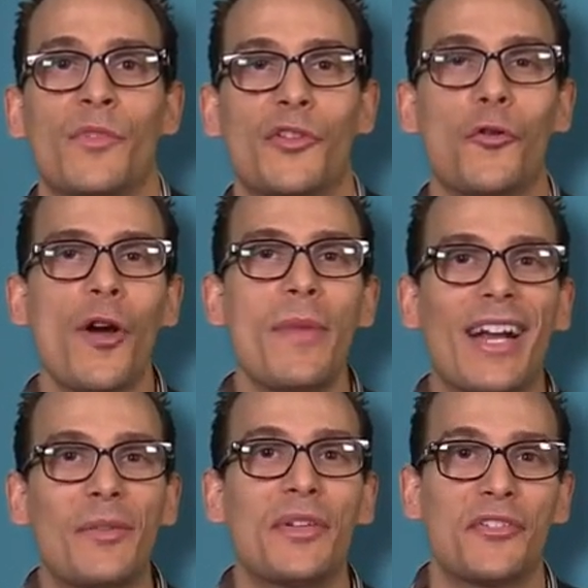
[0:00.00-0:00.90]
So going
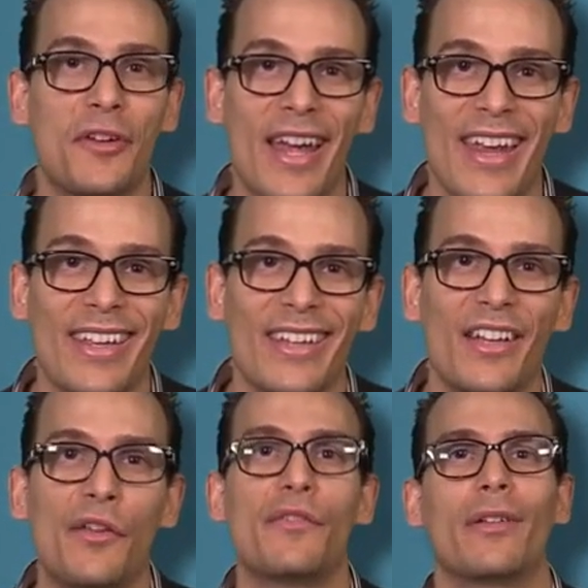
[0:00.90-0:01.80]
back to Mr. K,
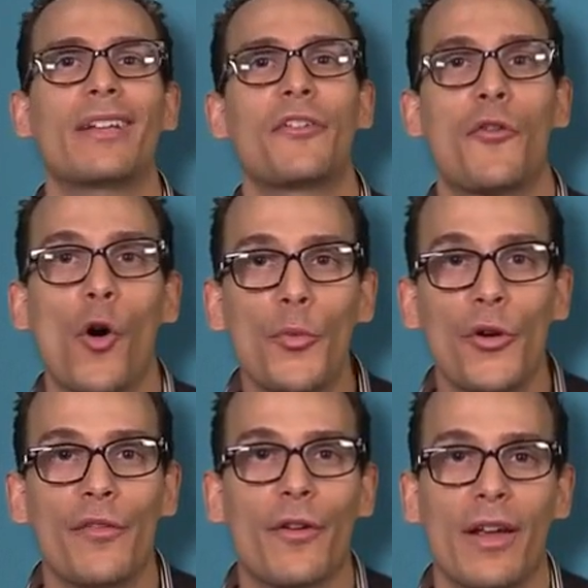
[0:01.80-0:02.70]
you selected your
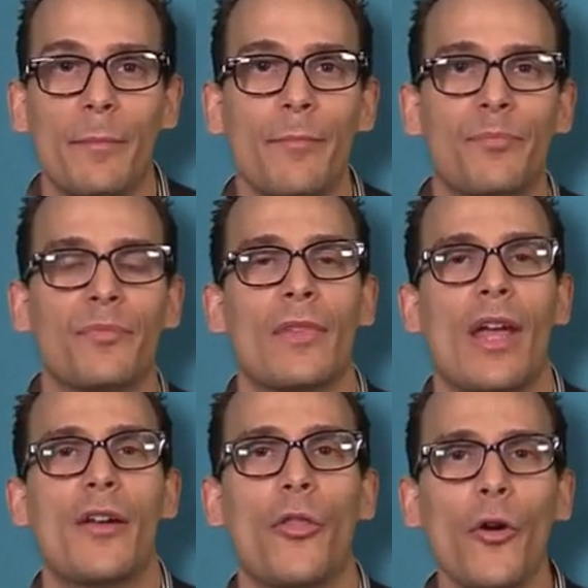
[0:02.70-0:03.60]
opioid for him,
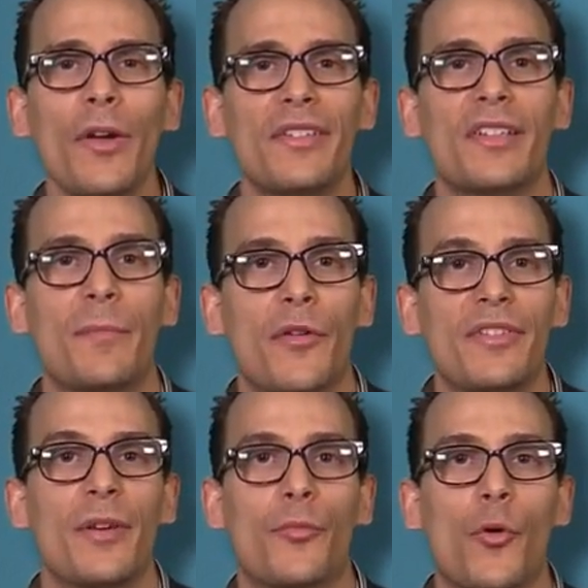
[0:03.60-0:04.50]
and although he's
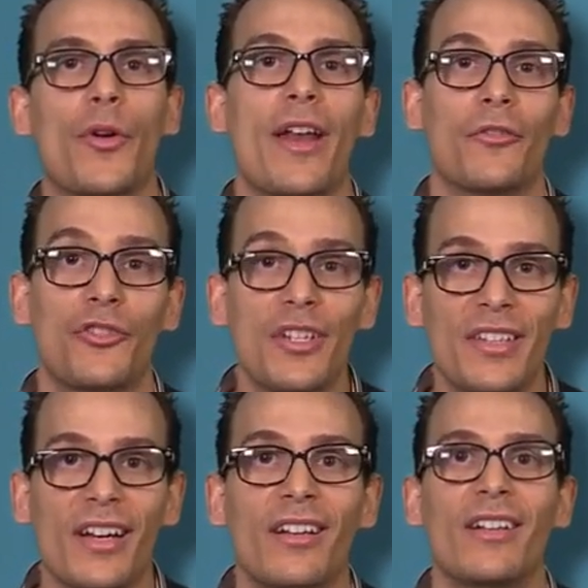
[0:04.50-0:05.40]
experiencing appropriate
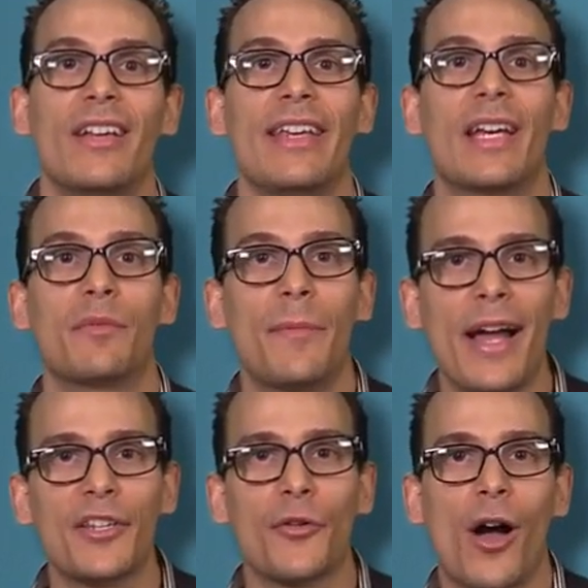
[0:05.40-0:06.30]
analgesia, he comes
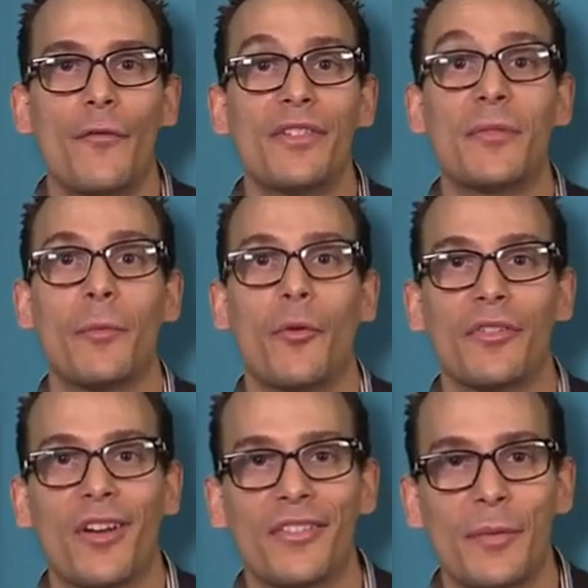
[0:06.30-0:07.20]
back to your office and
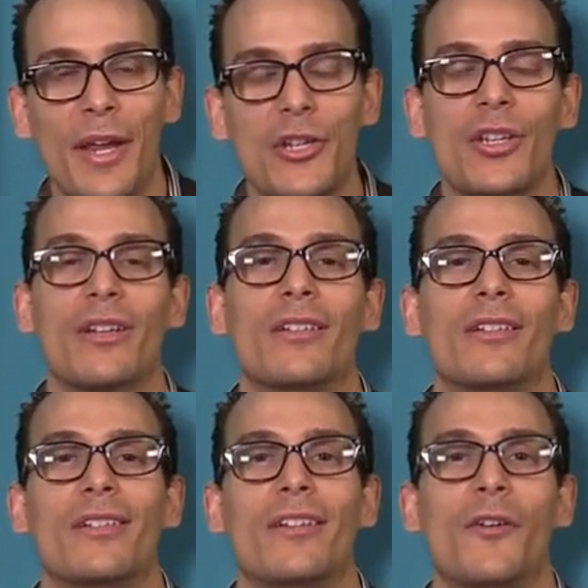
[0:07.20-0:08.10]
reports constipation.
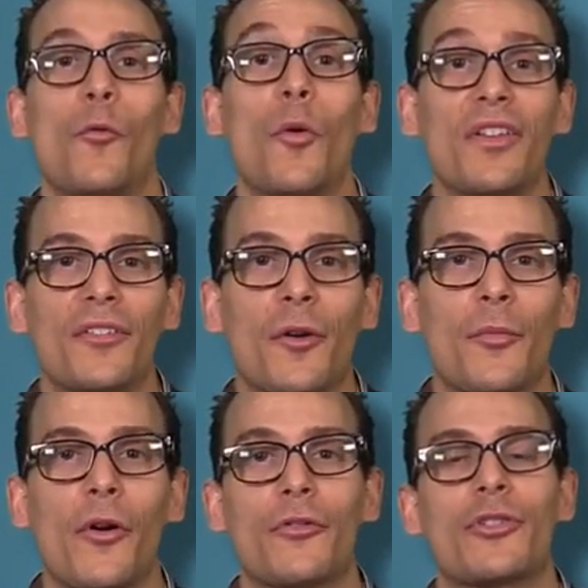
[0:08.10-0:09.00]
What is your
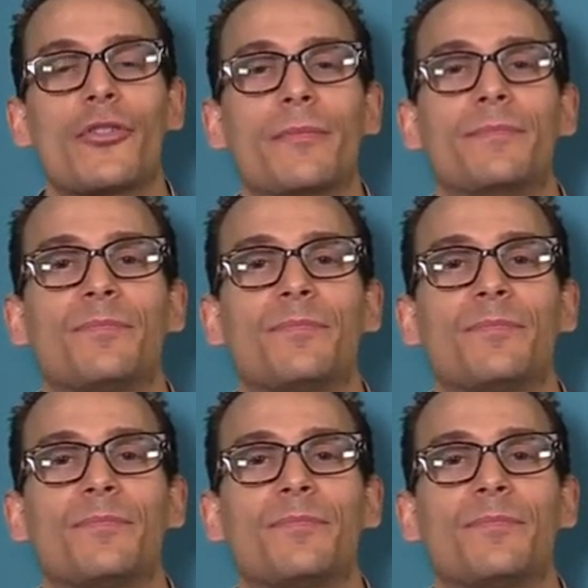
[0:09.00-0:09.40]
approach?